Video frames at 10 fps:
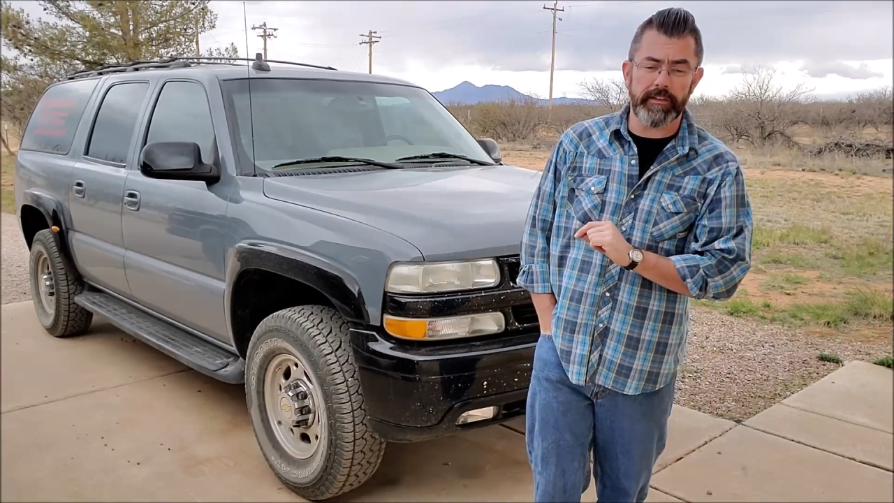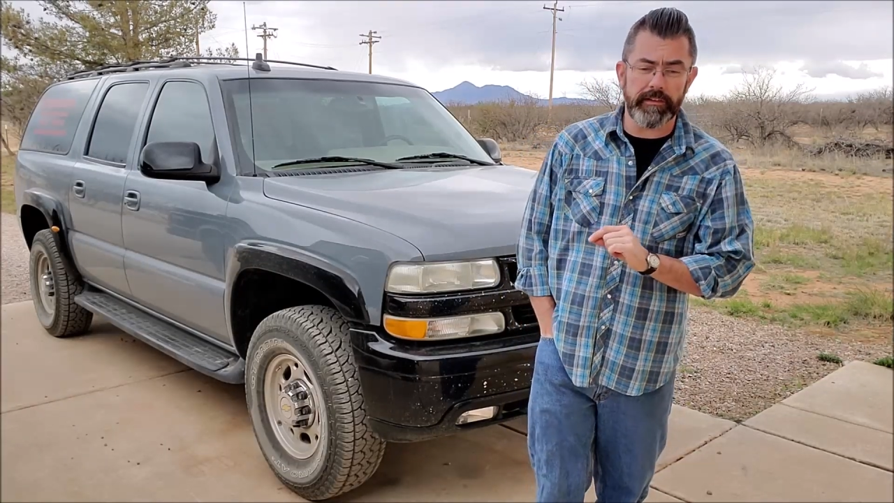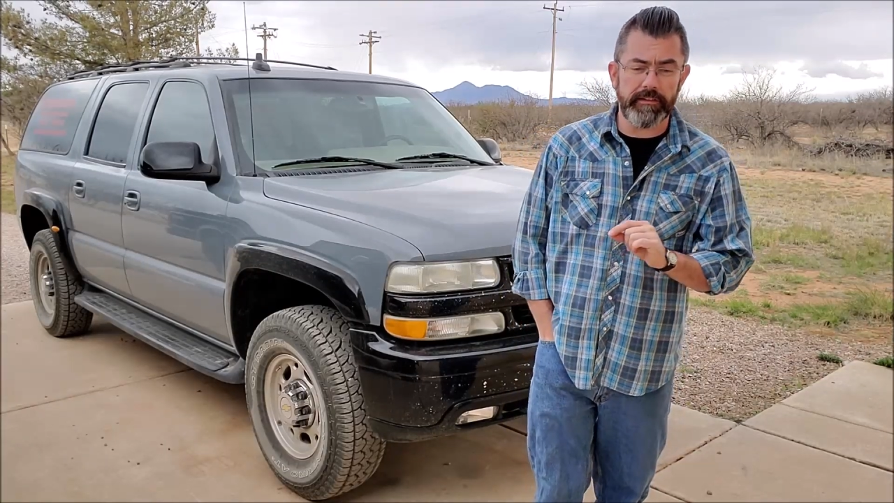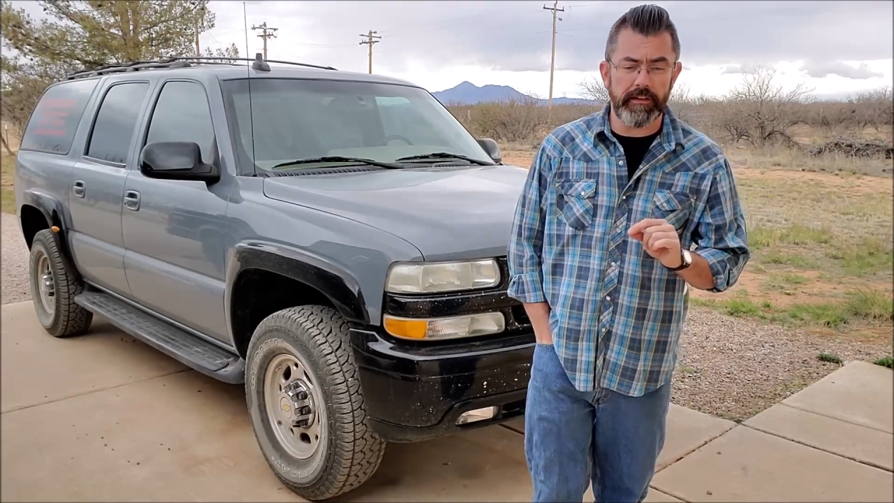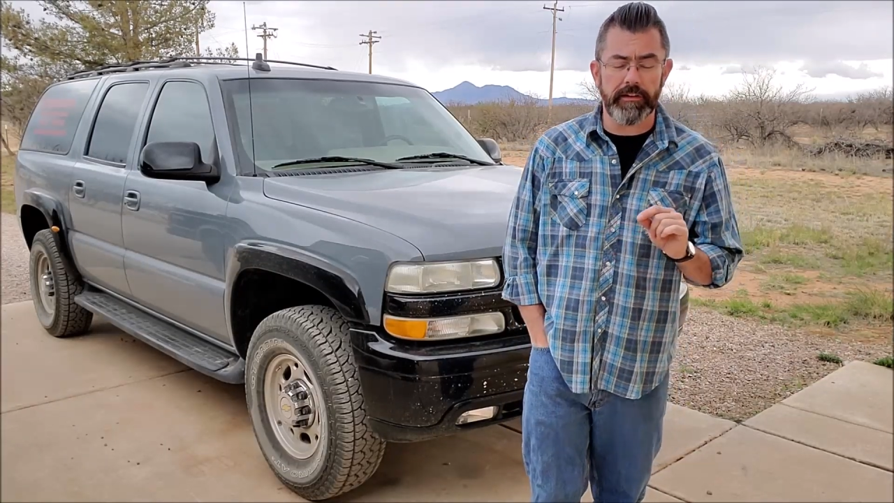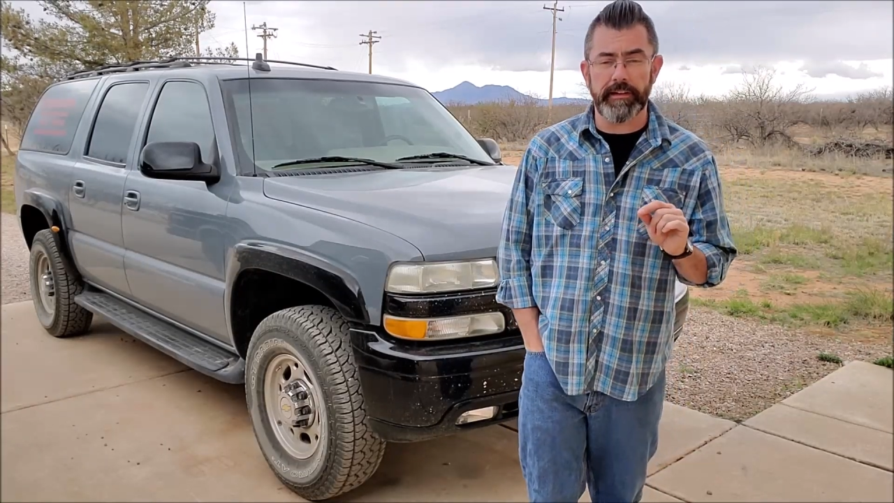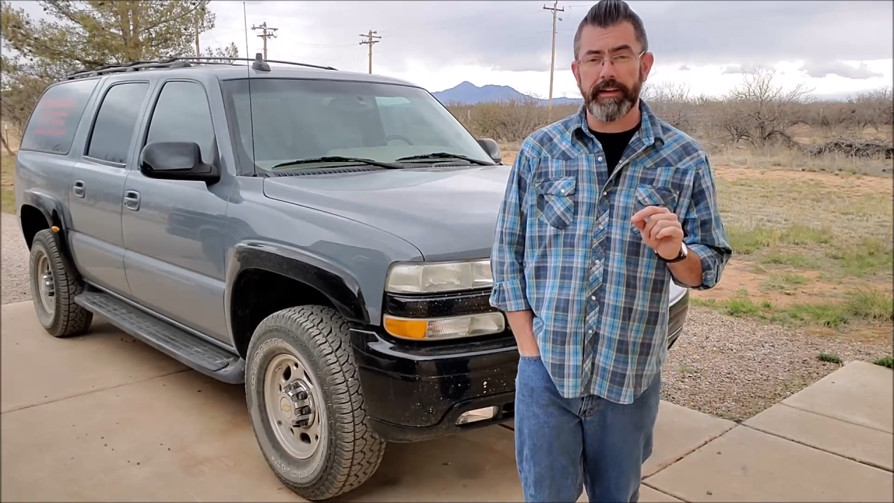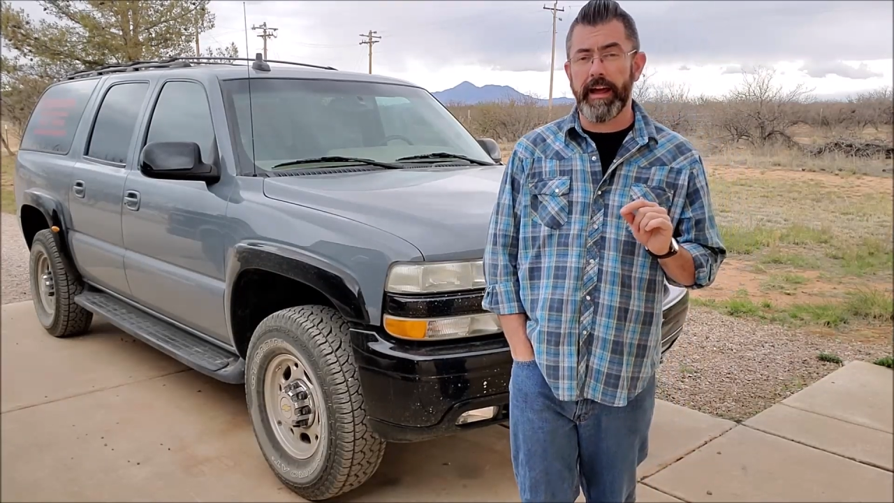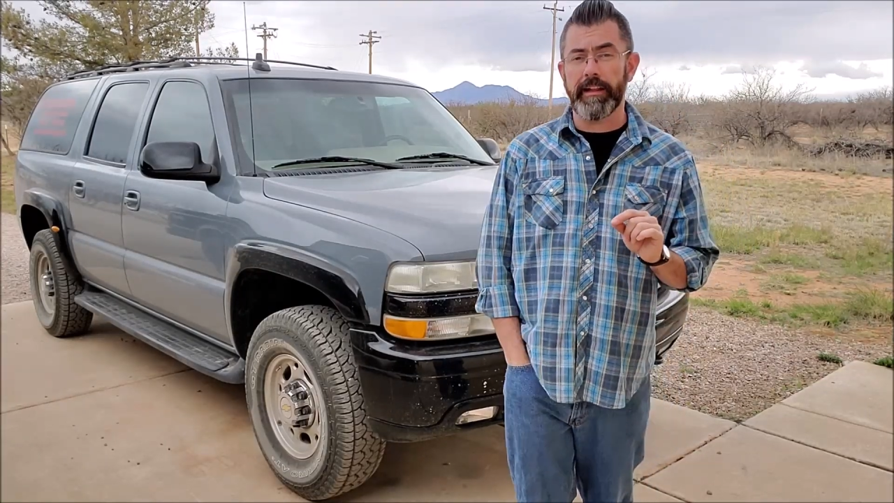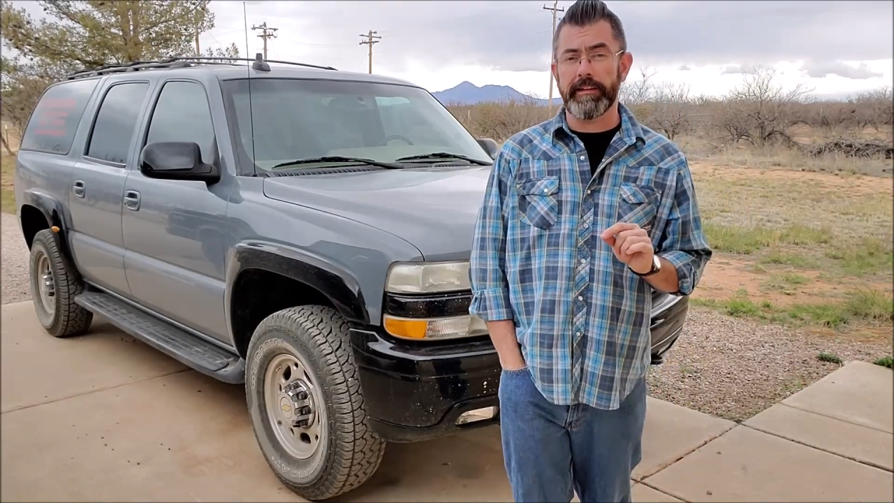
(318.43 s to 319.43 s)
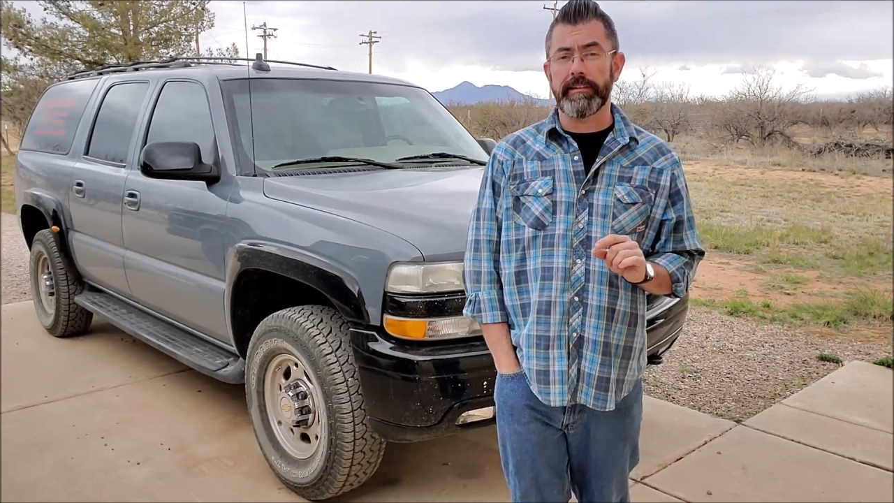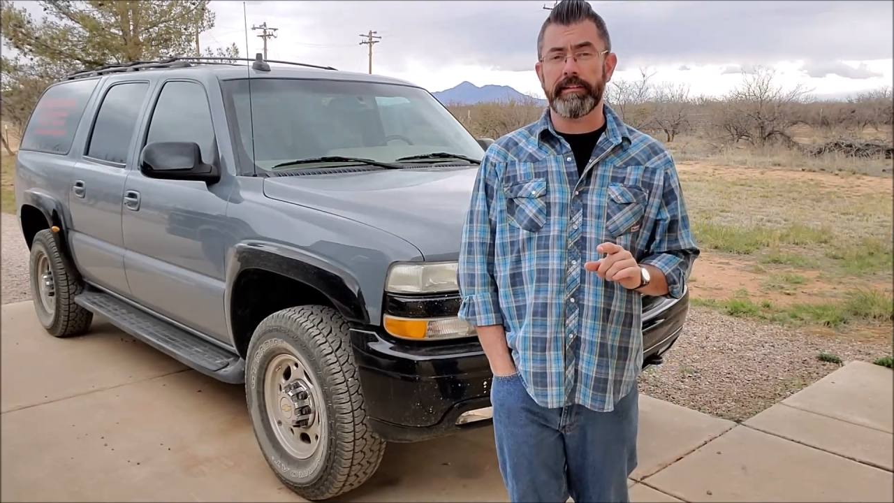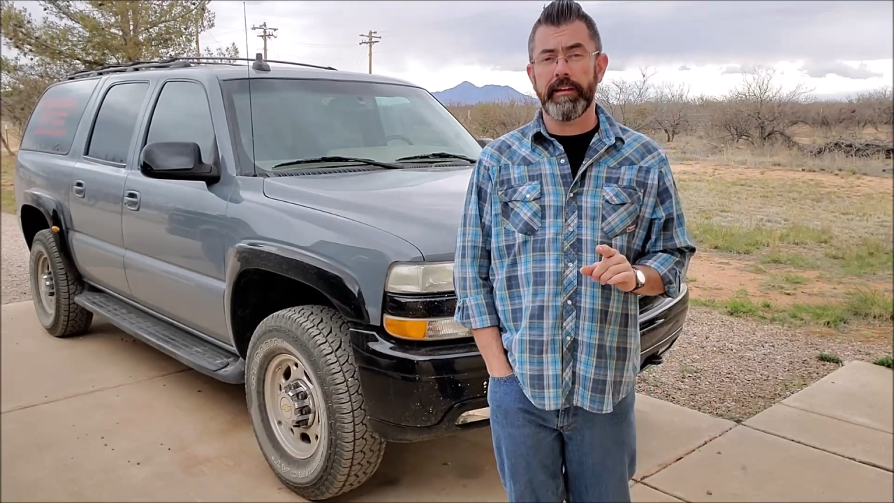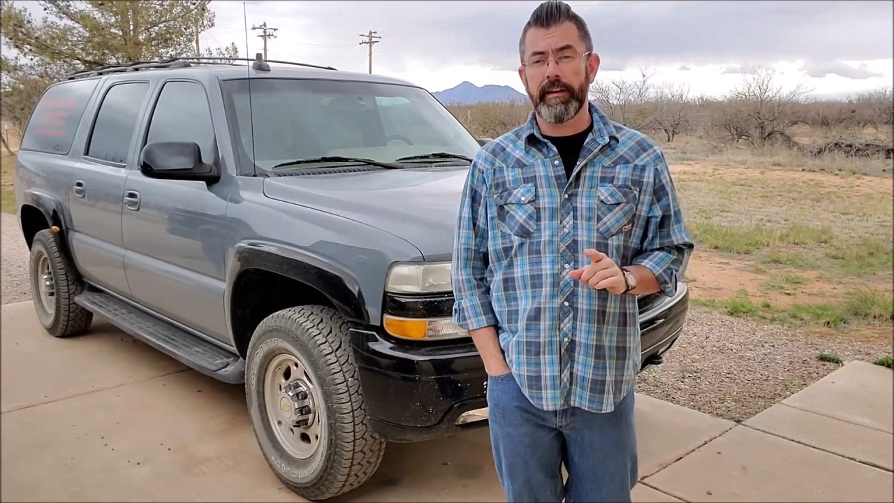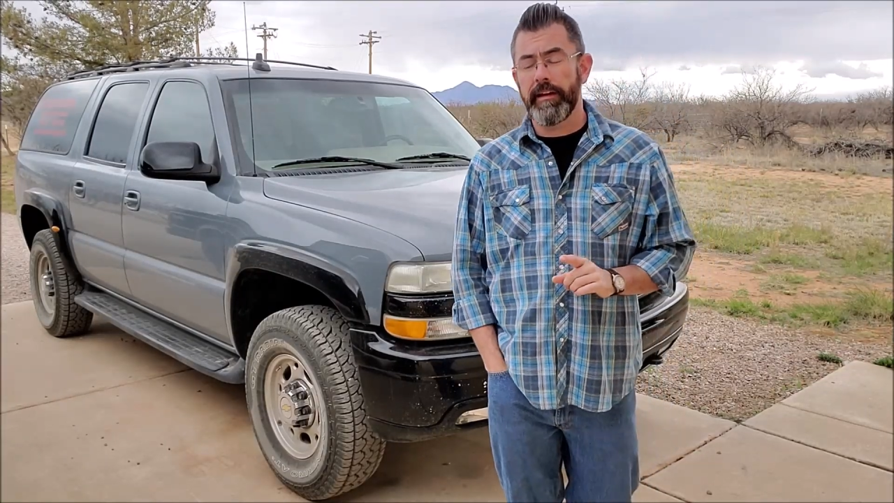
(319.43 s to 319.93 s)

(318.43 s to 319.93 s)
and the Sierra Denali's,